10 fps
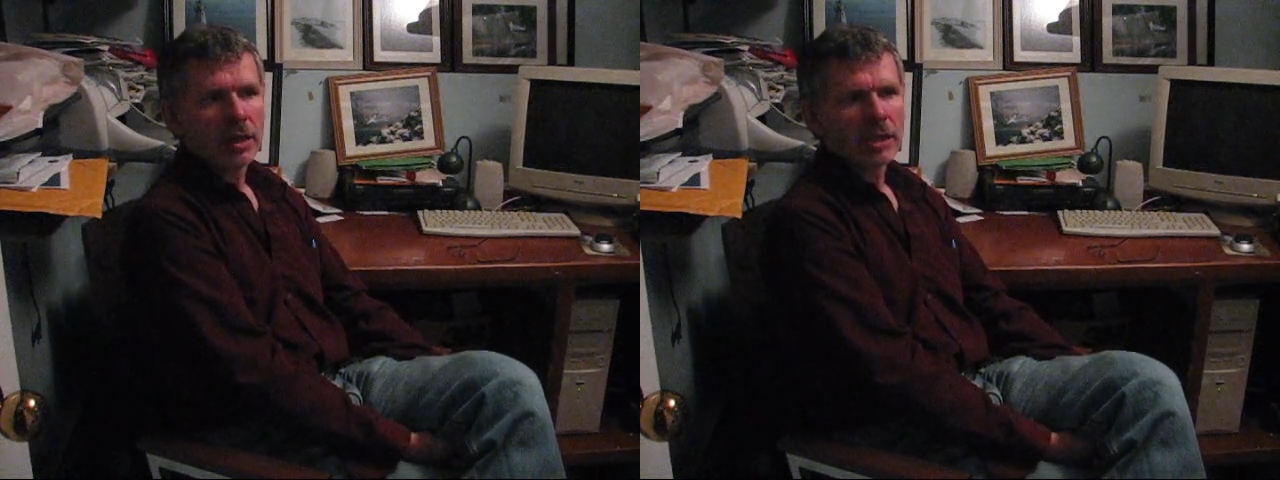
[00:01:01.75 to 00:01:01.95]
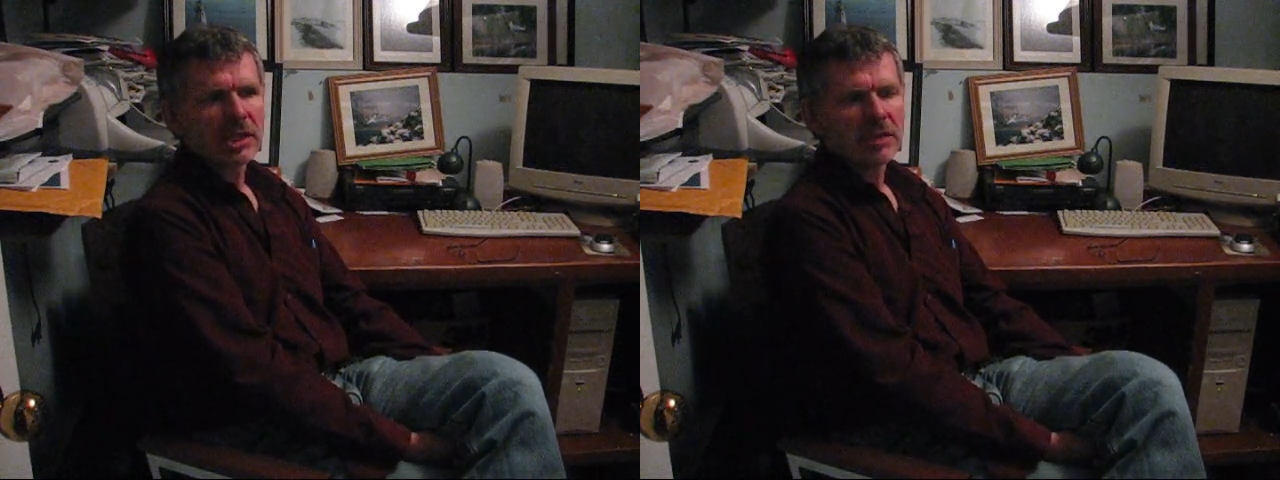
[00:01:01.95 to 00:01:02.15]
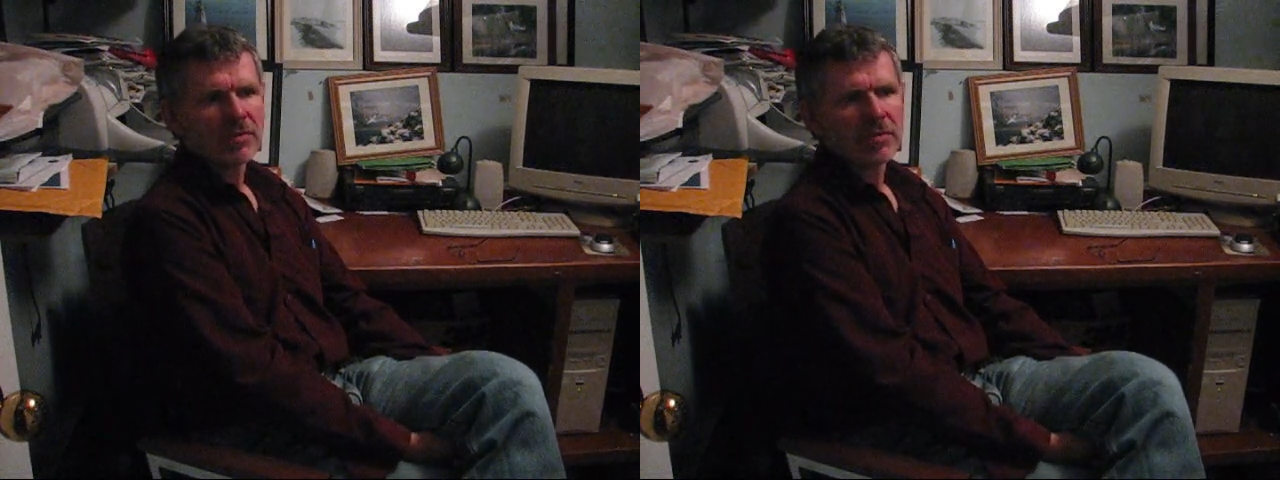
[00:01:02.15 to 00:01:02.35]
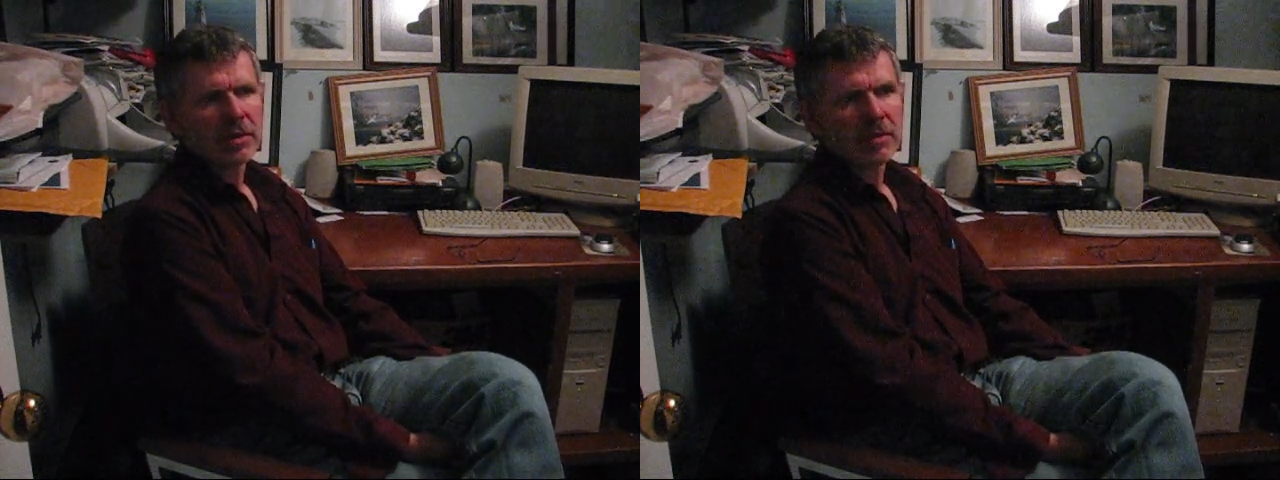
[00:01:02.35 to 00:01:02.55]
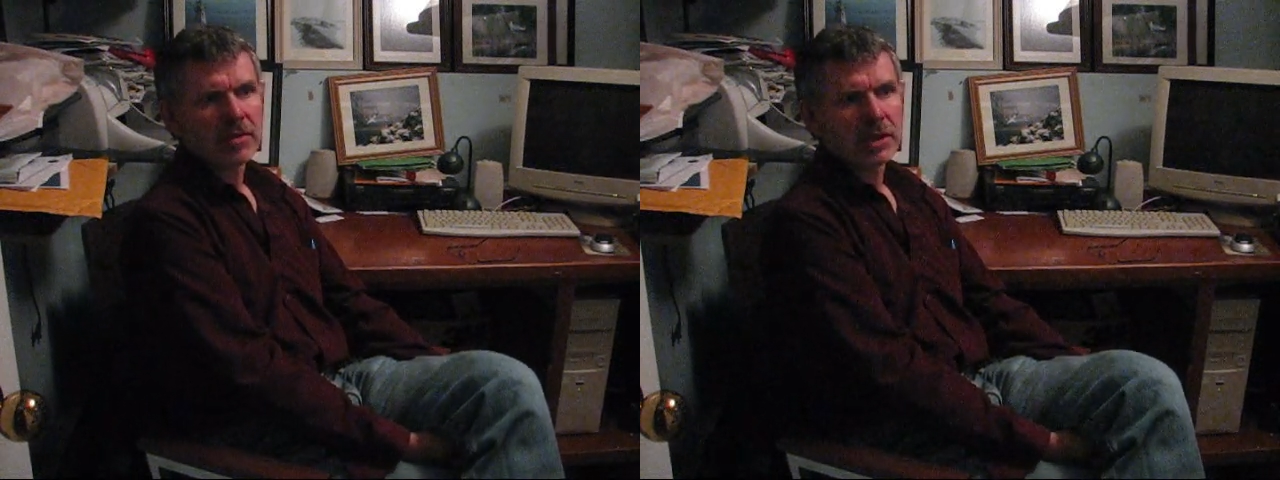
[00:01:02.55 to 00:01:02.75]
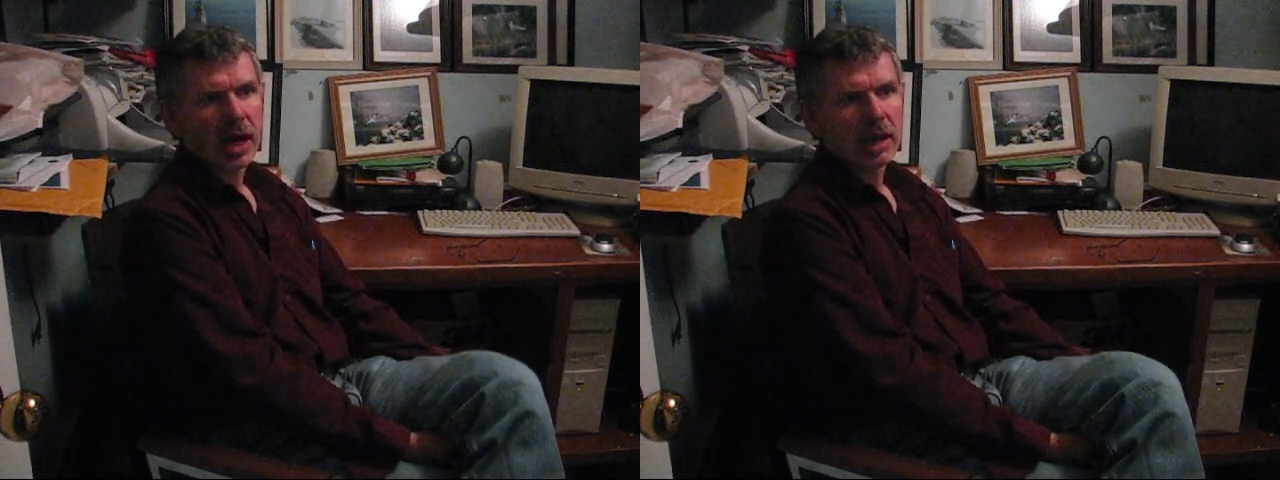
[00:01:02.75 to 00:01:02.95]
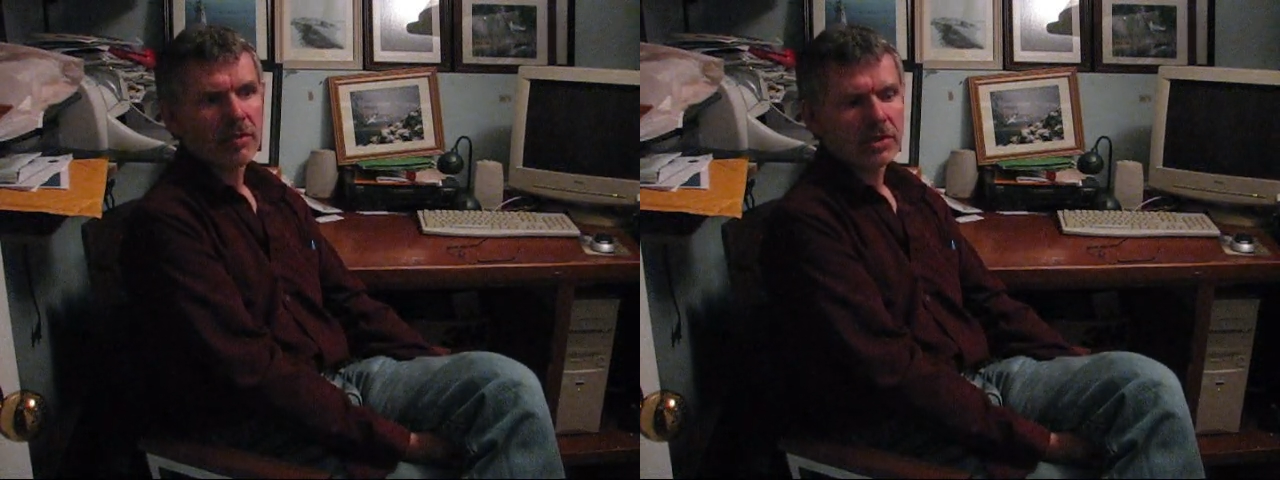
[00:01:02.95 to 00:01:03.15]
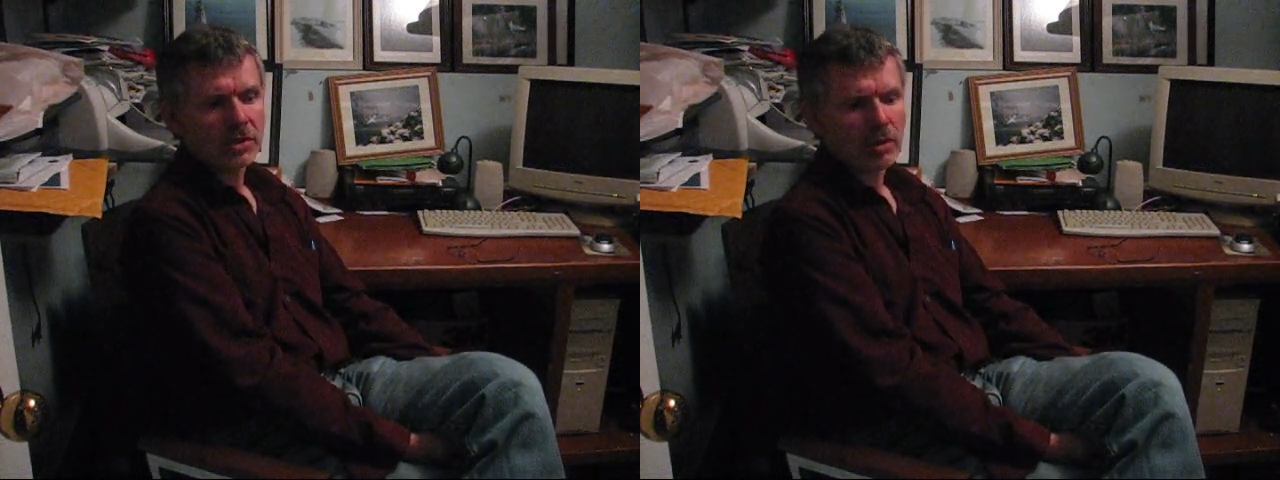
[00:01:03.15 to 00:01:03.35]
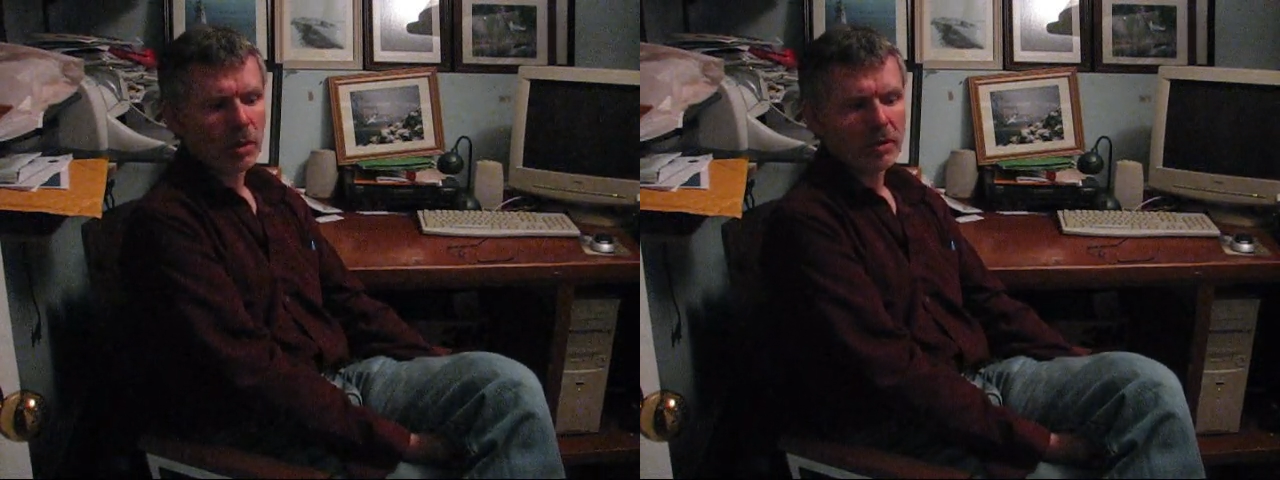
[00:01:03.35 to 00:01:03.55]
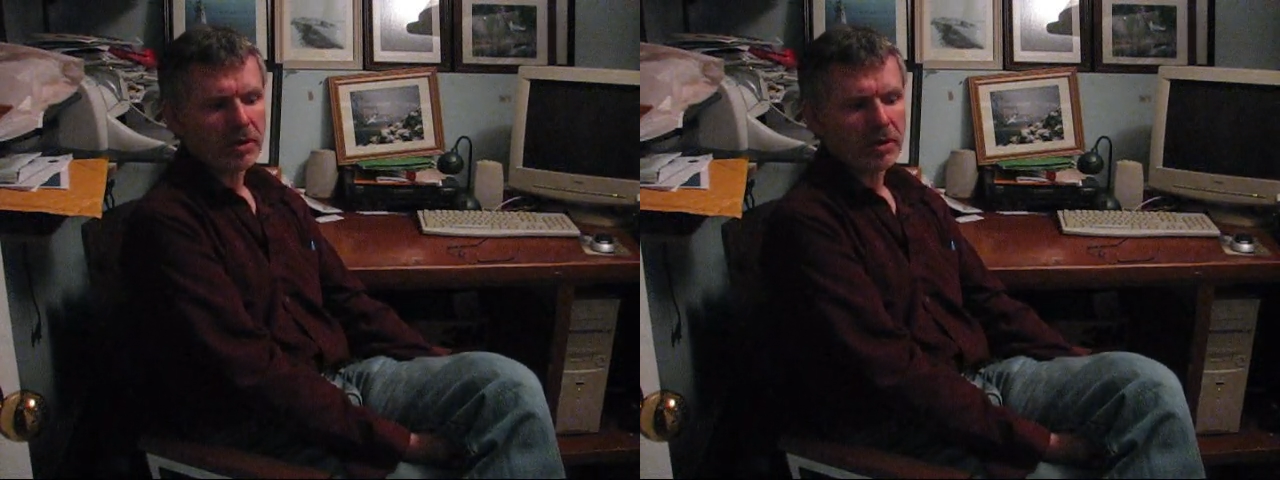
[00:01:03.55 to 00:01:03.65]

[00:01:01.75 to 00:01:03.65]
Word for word: list of uh, photographers who I